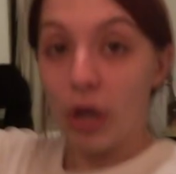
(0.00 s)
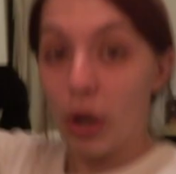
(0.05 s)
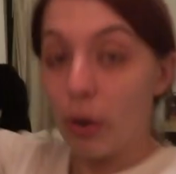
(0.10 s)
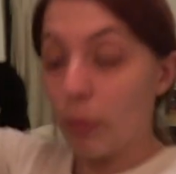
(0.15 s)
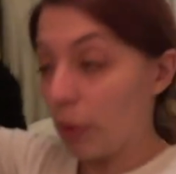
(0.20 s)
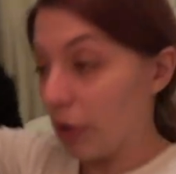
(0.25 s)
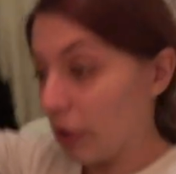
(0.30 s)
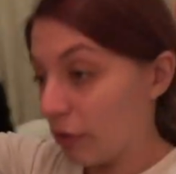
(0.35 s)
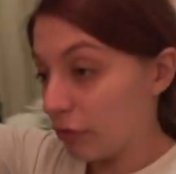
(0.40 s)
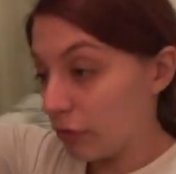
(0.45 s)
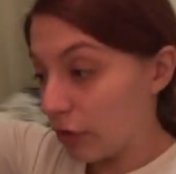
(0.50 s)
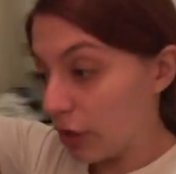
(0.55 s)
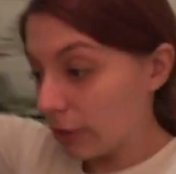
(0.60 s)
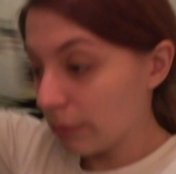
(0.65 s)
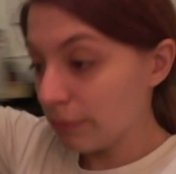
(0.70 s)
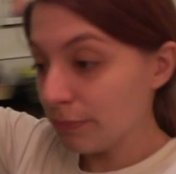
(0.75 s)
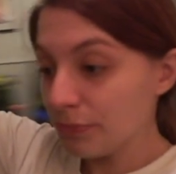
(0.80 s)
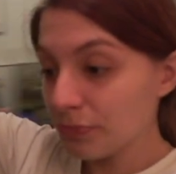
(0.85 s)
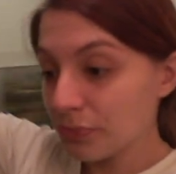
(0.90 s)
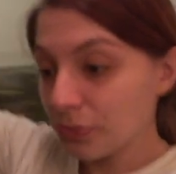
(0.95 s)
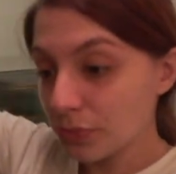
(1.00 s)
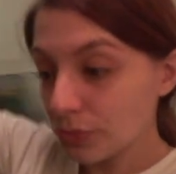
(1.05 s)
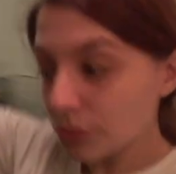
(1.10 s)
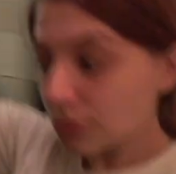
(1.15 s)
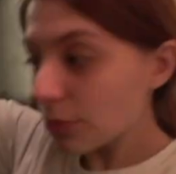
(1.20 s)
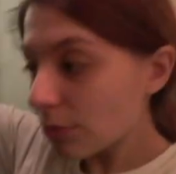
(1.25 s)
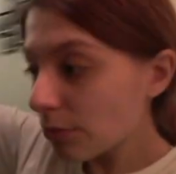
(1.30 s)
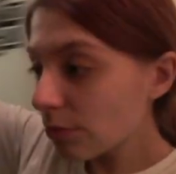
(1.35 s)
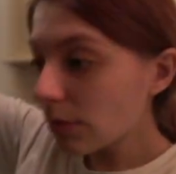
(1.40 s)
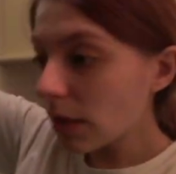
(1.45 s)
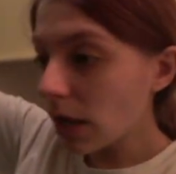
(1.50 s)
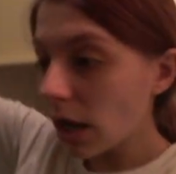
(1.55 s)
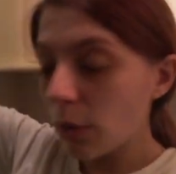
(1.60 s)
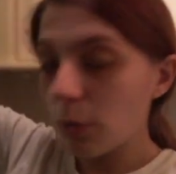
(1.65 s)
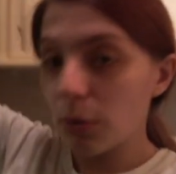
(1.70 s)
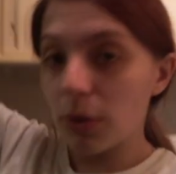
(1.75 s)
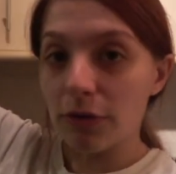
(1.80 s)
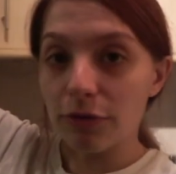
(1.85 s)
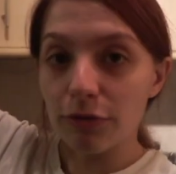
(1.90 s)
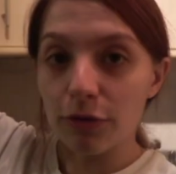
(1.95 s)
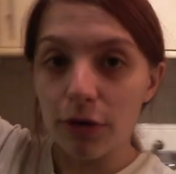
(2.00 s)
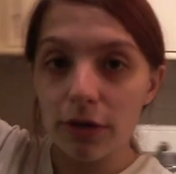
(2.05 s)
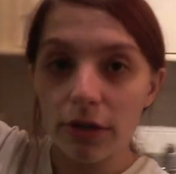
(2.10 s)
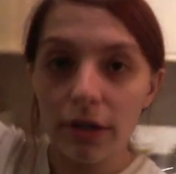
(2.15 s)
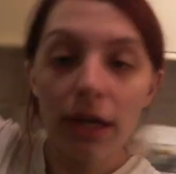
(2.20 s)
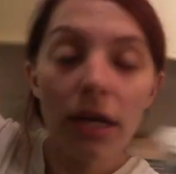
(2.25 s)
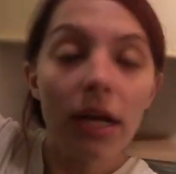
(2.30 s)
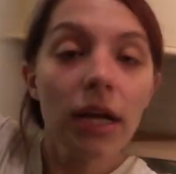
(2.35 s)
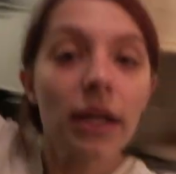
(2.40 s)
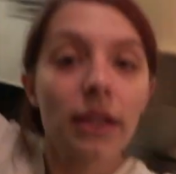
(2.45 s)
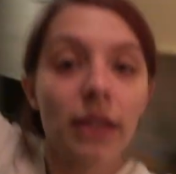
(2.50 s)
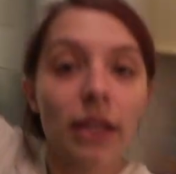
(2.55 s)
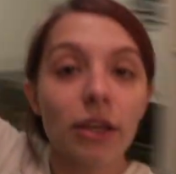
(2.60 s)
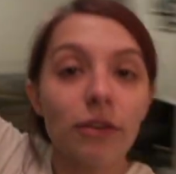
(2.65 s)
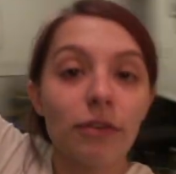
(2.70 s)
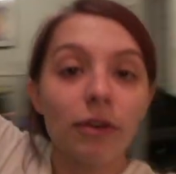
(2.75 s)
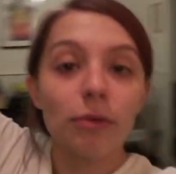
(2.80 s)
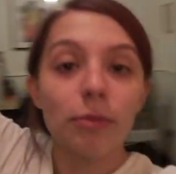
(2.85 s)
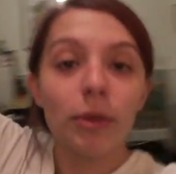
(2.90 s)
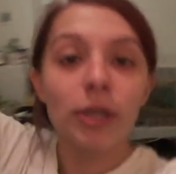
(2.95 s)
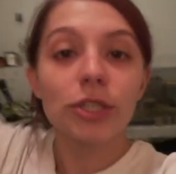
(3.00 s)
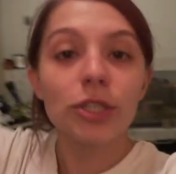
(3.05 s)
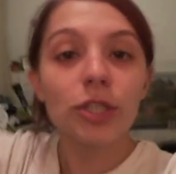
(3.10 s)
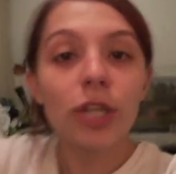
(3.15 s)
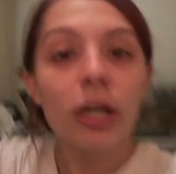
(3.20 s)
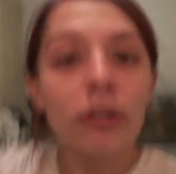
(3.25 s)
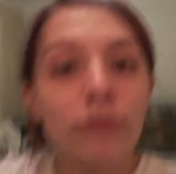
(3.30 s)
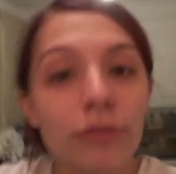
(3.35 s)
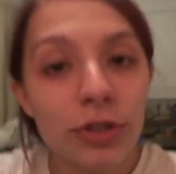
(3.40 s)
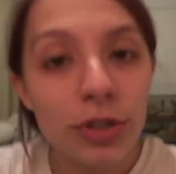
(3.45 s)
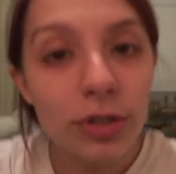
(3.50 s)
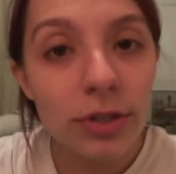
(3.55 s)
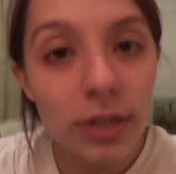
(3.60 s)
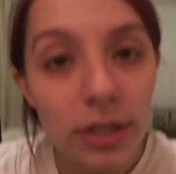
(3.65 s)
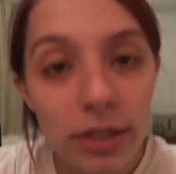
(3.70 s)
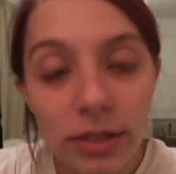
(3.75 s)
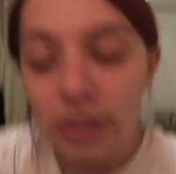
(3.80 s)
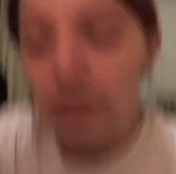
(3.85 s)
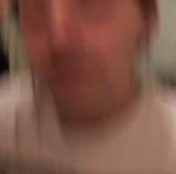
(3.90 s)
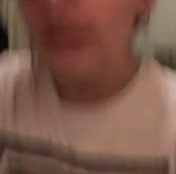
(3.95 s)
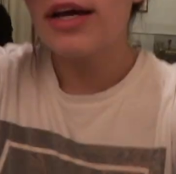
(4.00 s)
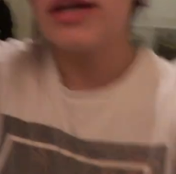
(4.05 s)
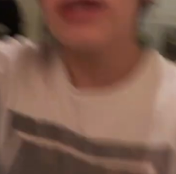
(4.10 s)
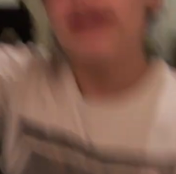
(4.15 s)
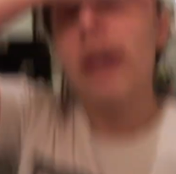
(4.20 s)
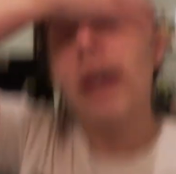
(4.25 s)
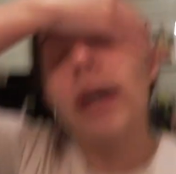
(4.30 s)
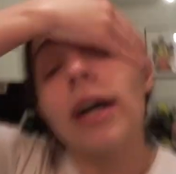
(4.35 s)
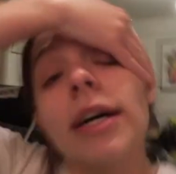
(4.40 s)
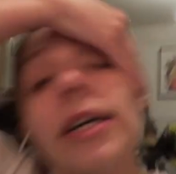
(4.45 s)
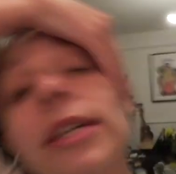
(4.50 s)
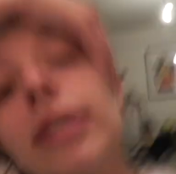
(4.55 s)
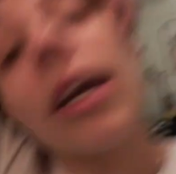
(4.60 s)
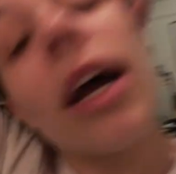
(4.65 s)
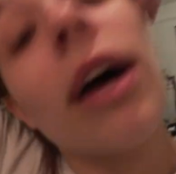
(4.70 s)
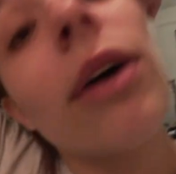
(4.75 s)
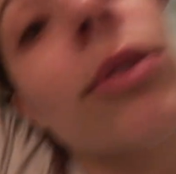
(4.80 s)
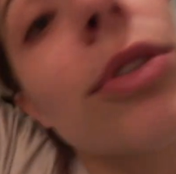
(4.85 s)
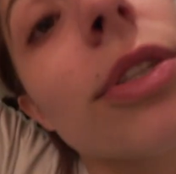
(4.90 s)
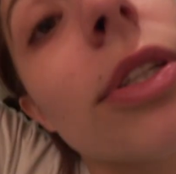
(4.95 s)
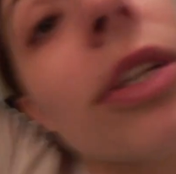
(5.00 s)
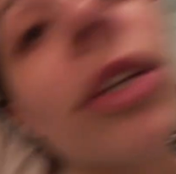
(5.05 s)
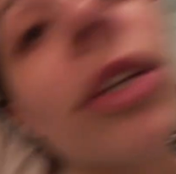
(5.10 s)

we have won. We have won. Thank you very much for tuning in today, and I'll see